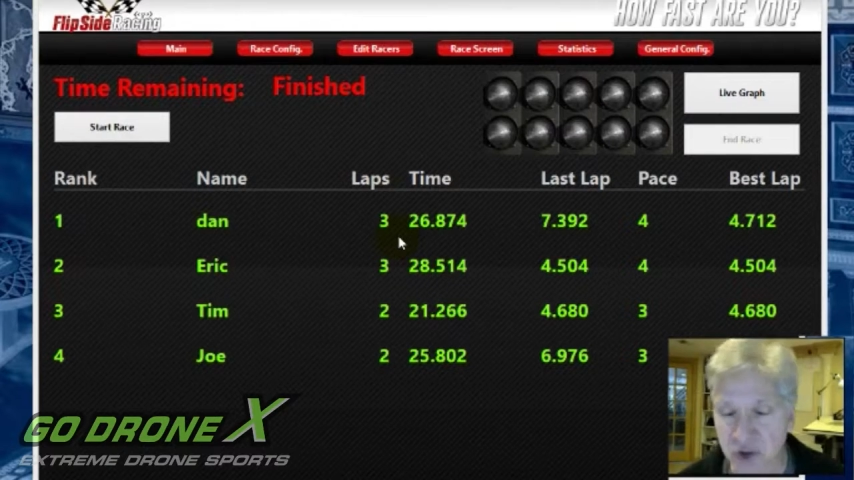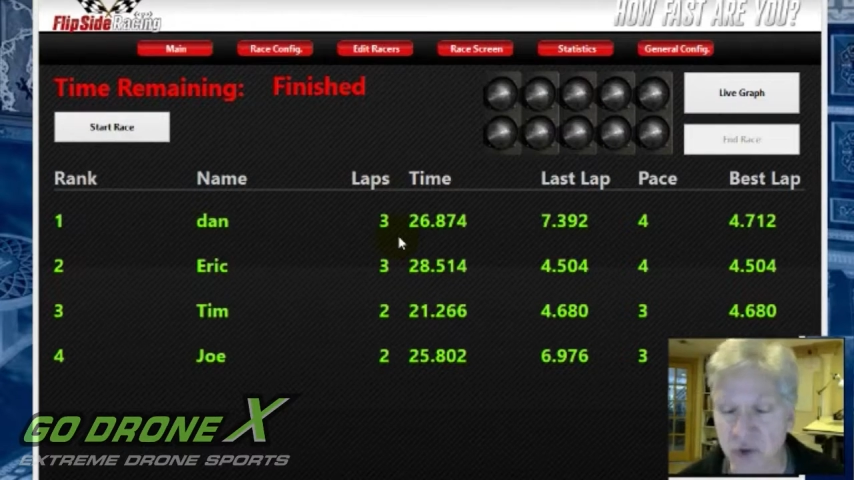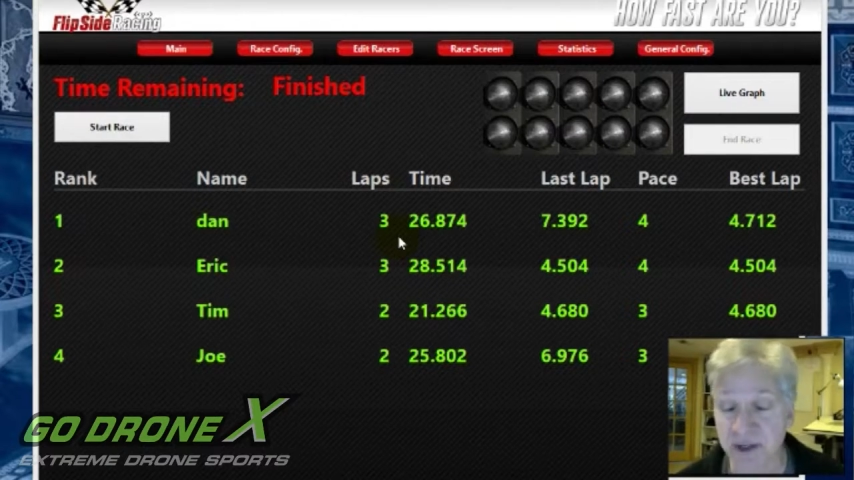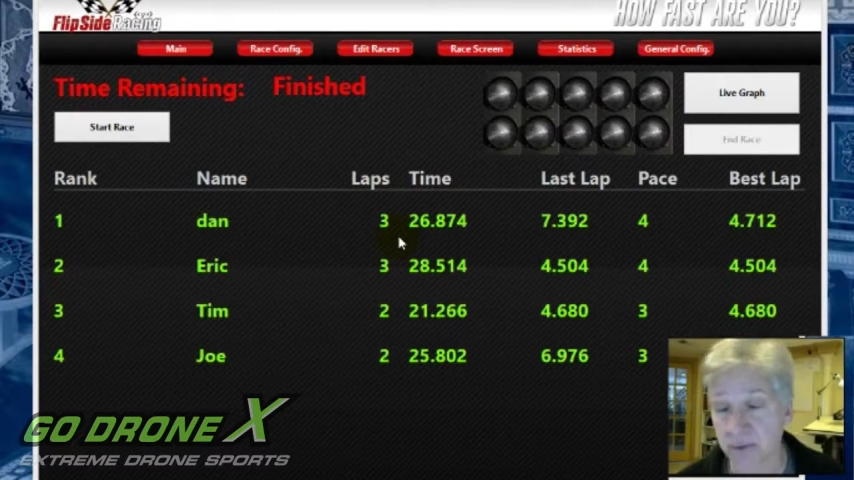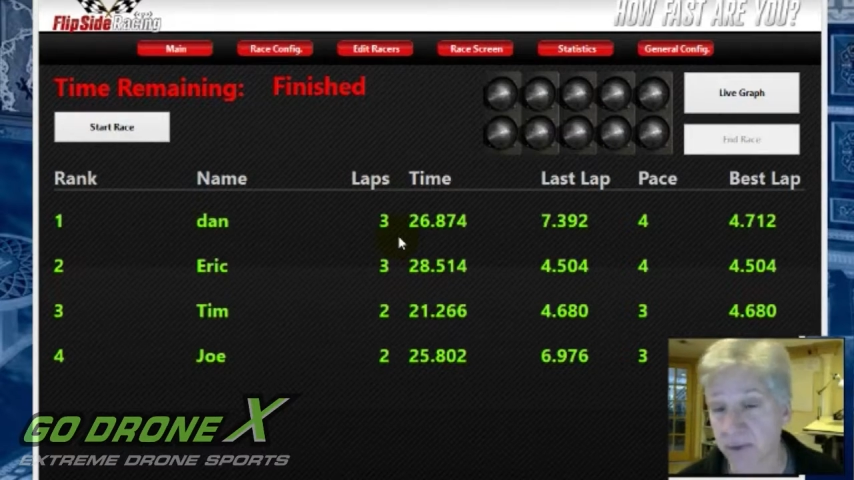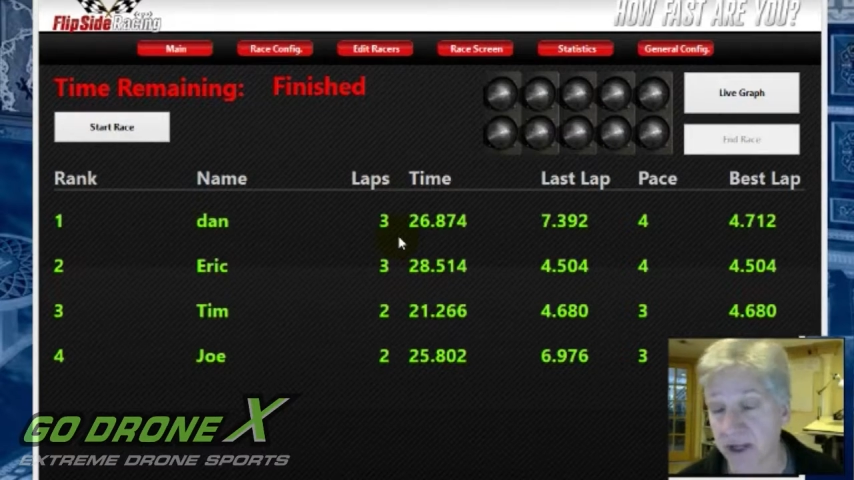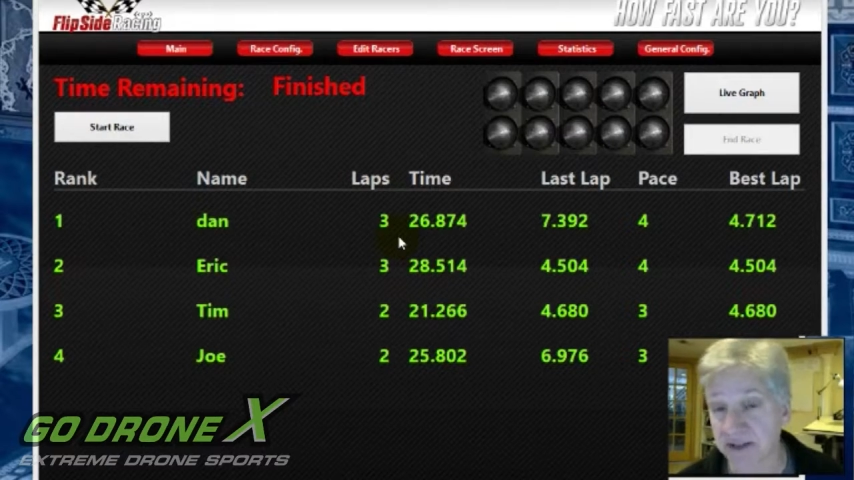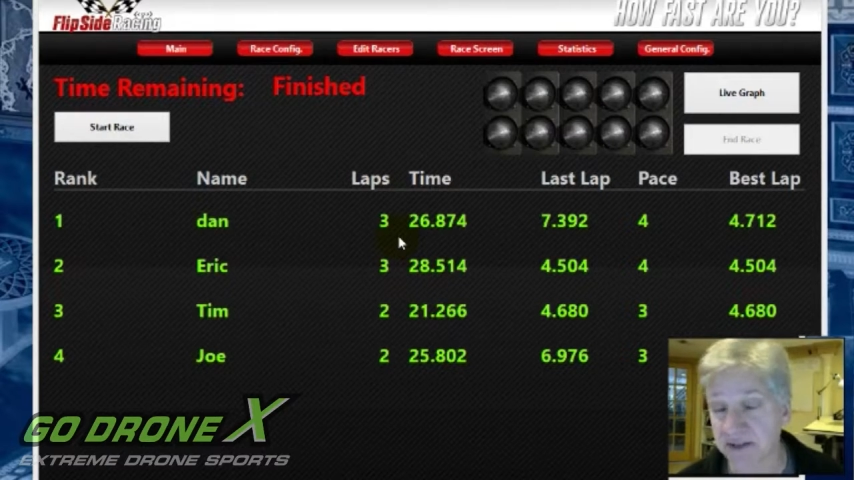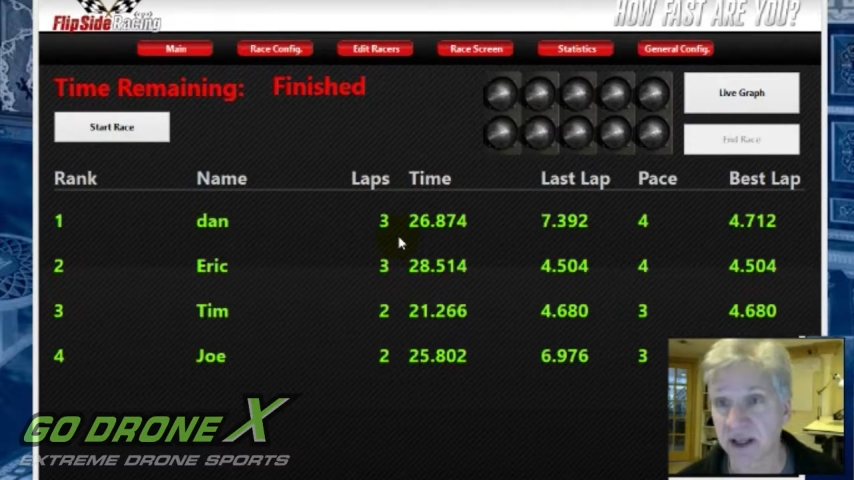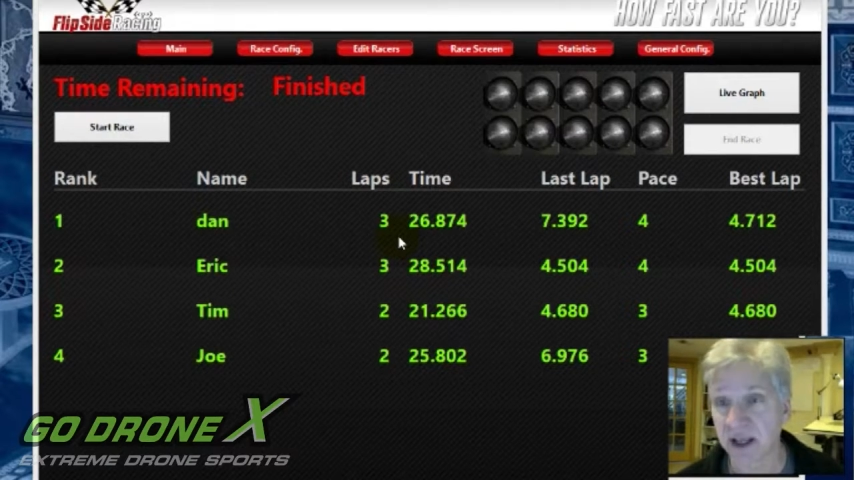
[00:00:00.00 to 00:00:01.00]
2-minute
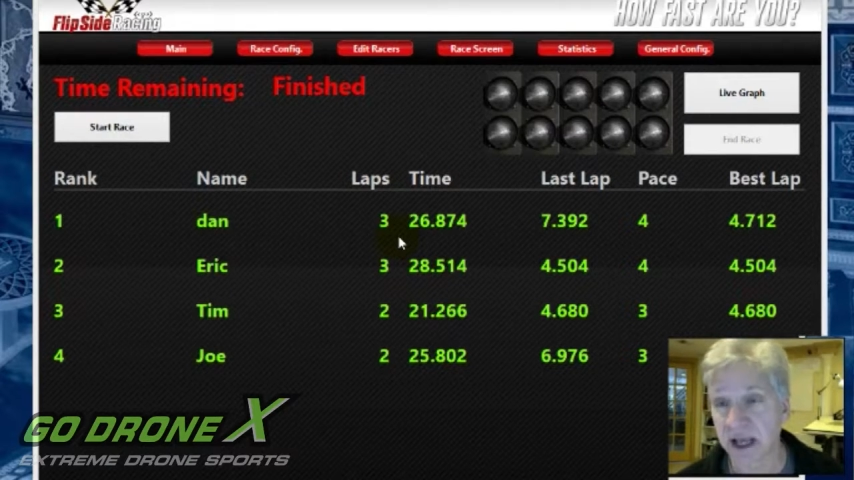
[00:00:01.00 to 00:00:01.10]
race,